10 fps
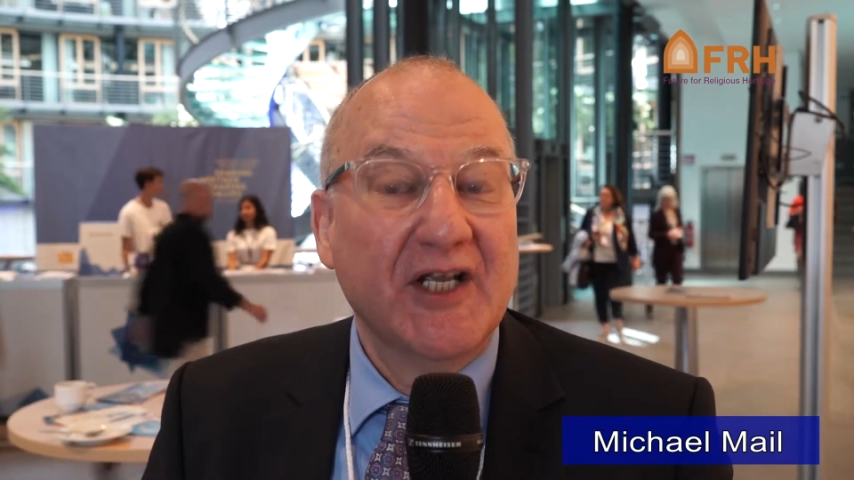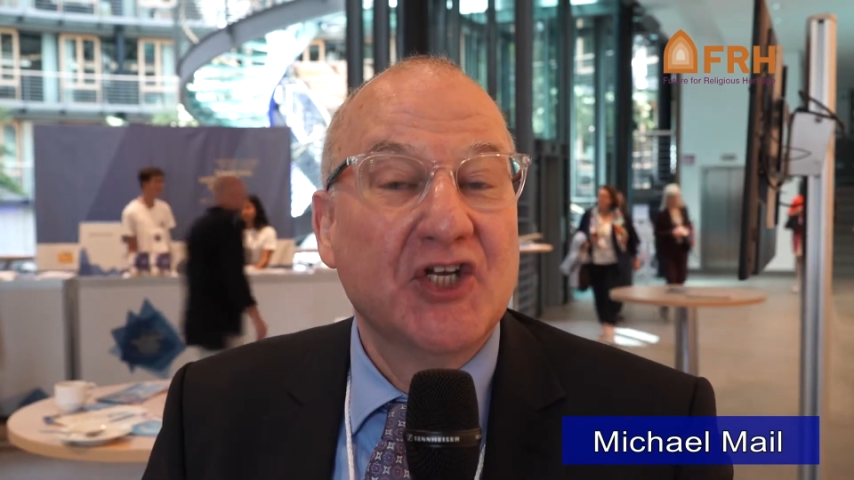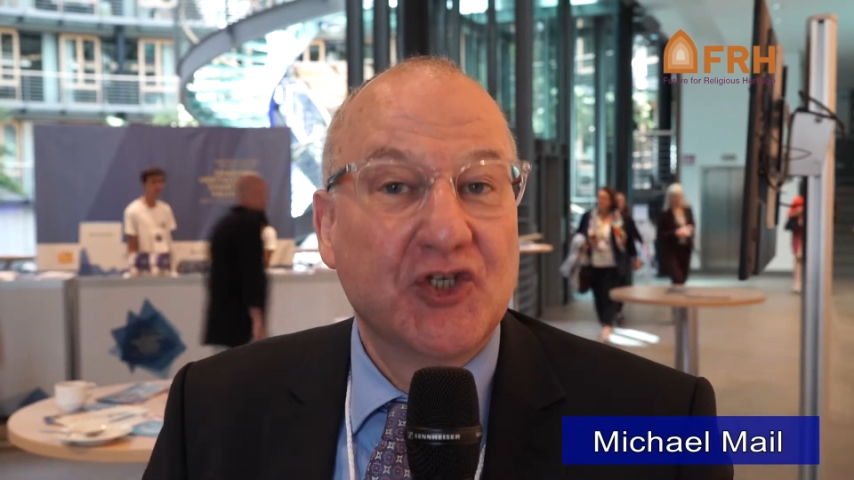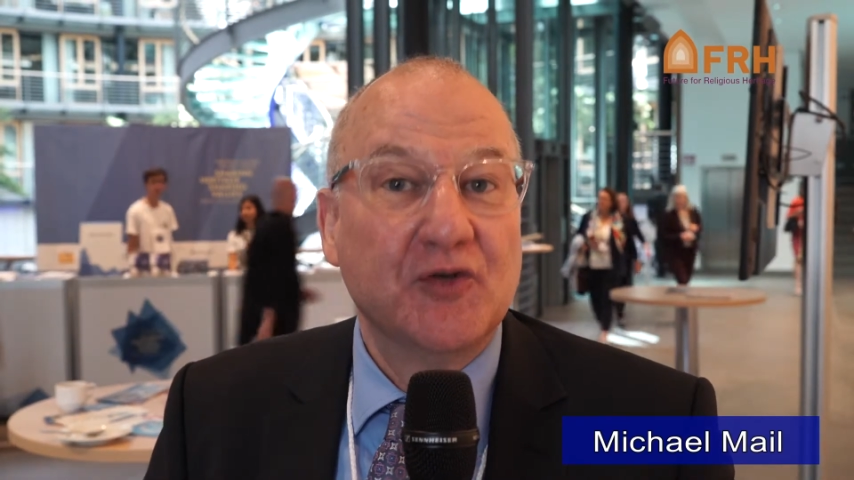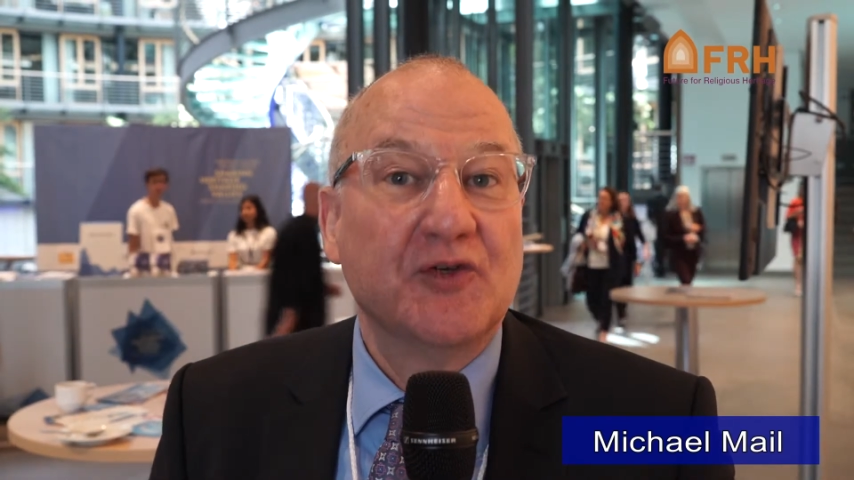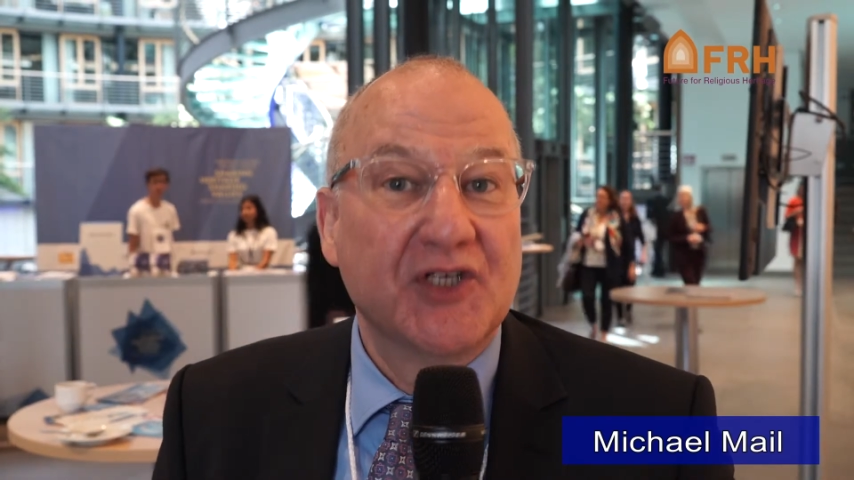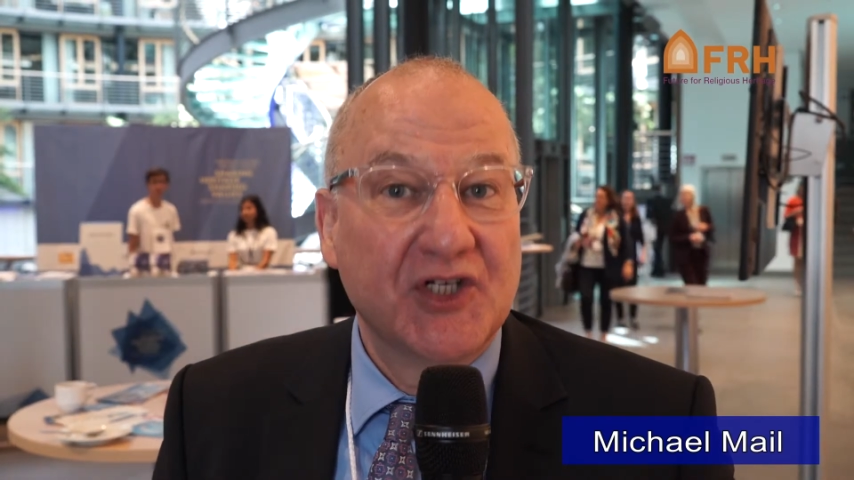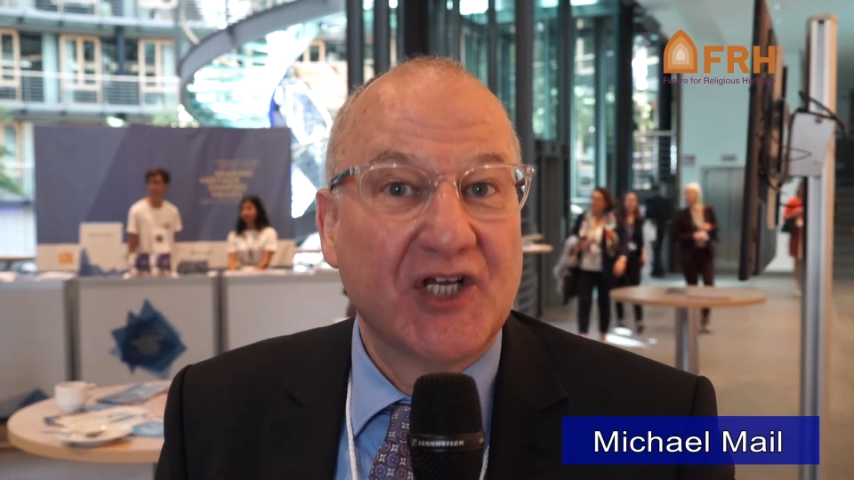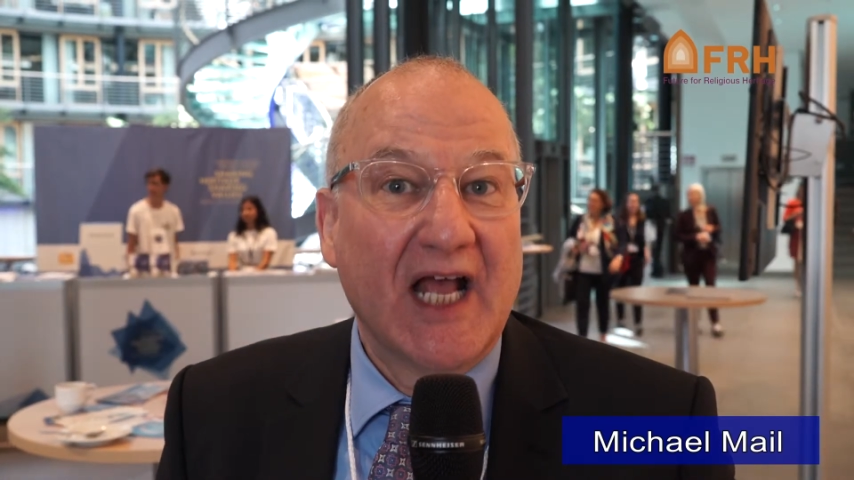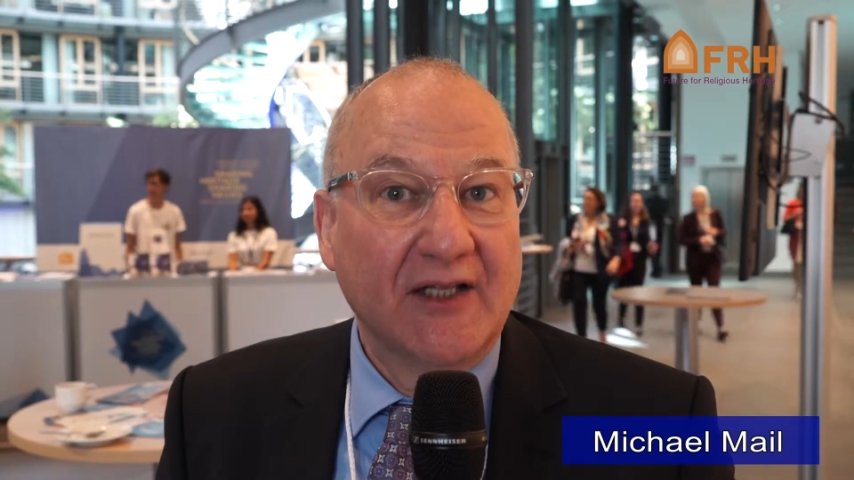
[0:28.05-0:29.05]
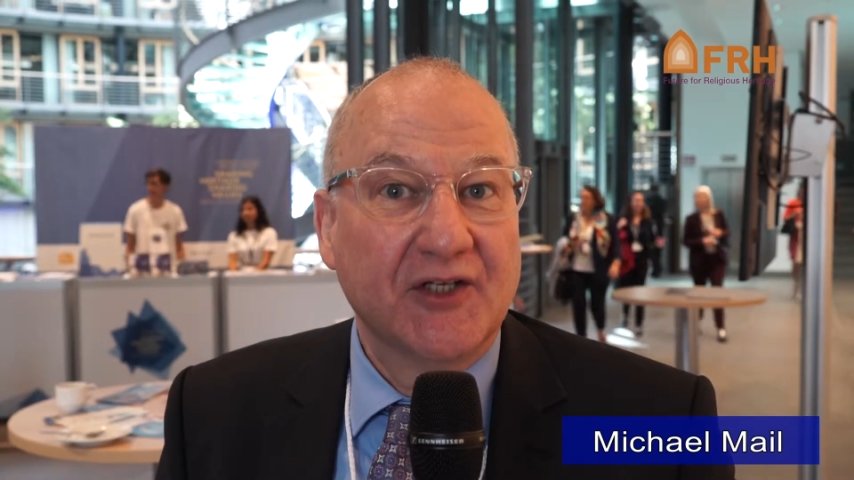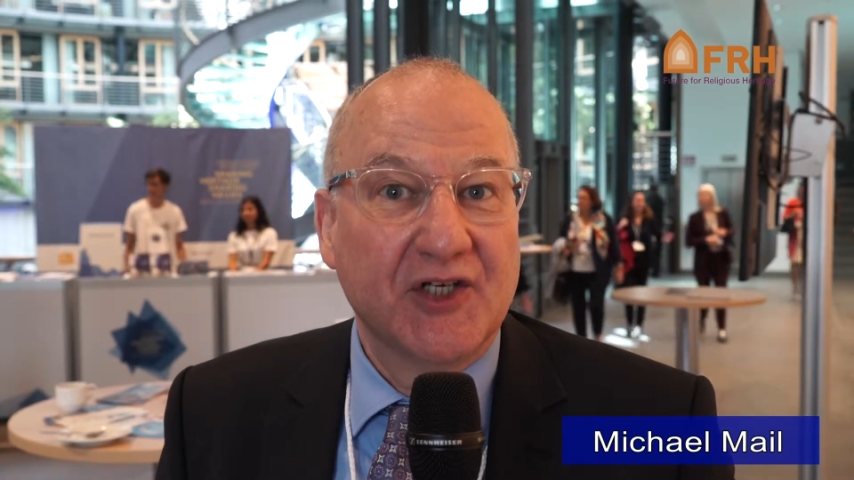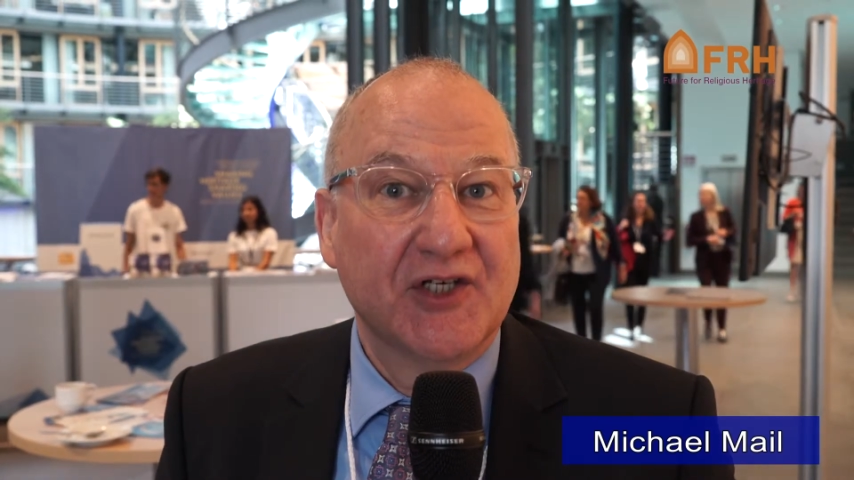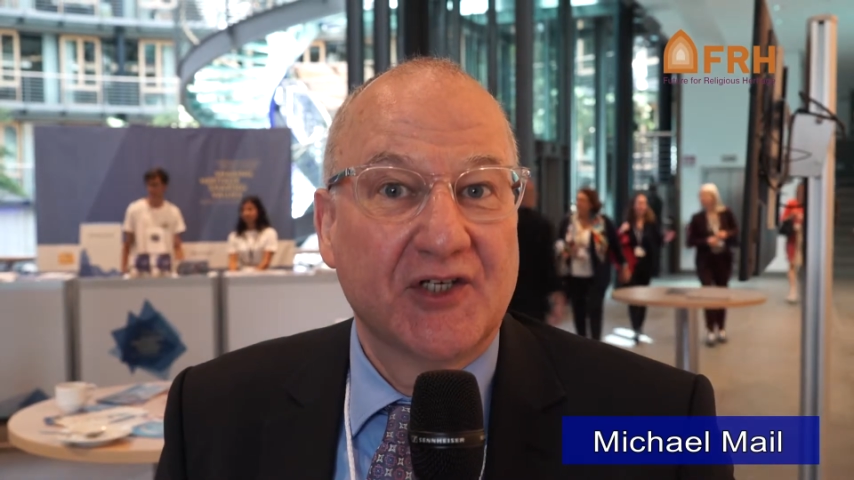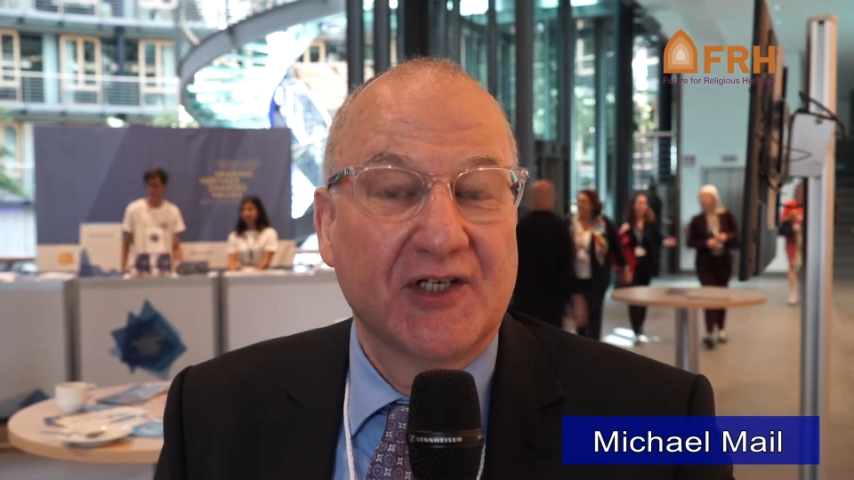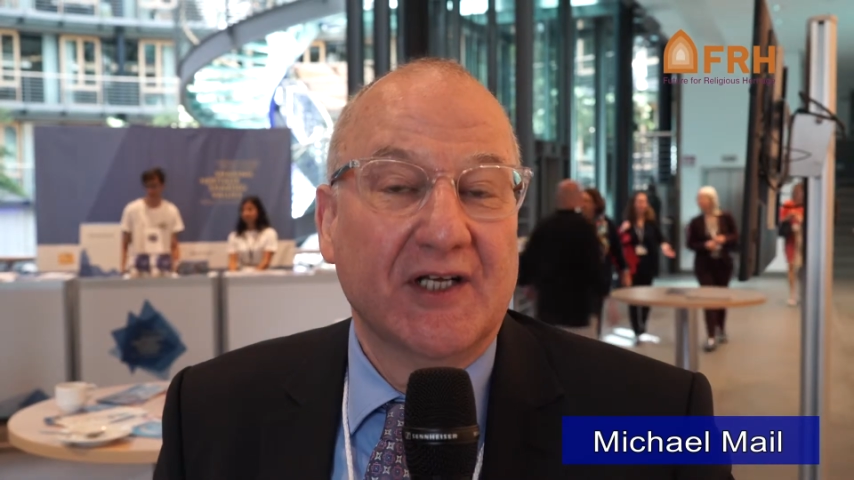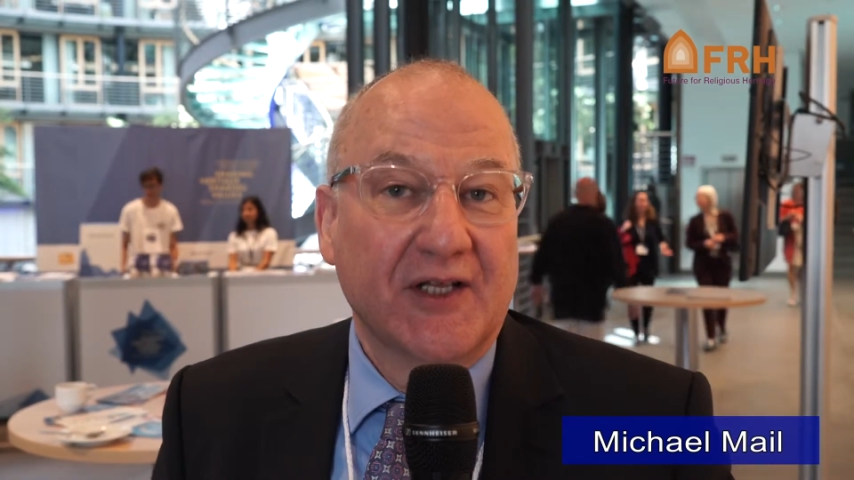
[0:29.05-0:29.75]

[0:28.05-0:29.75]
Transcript: issues and challenges